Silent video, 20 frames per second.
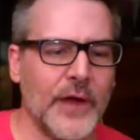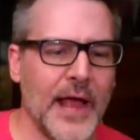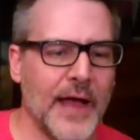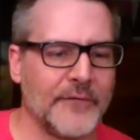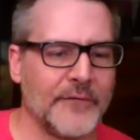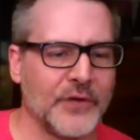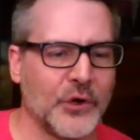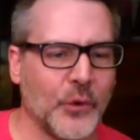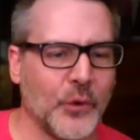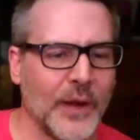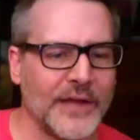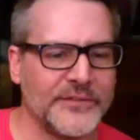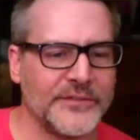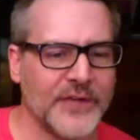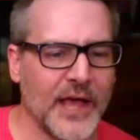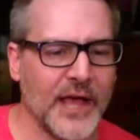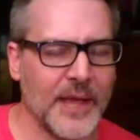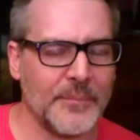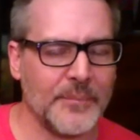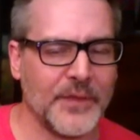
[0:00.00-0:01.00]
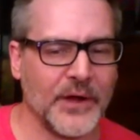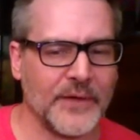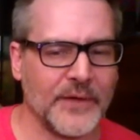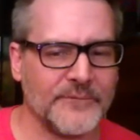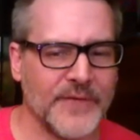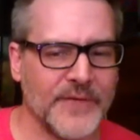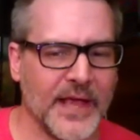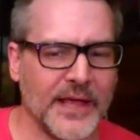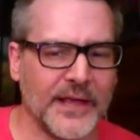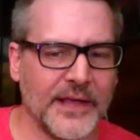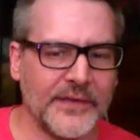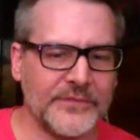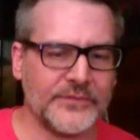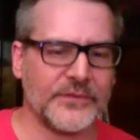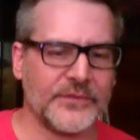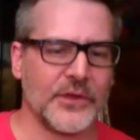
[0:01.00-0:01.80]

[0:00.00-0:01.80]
have a great time there in Vegas.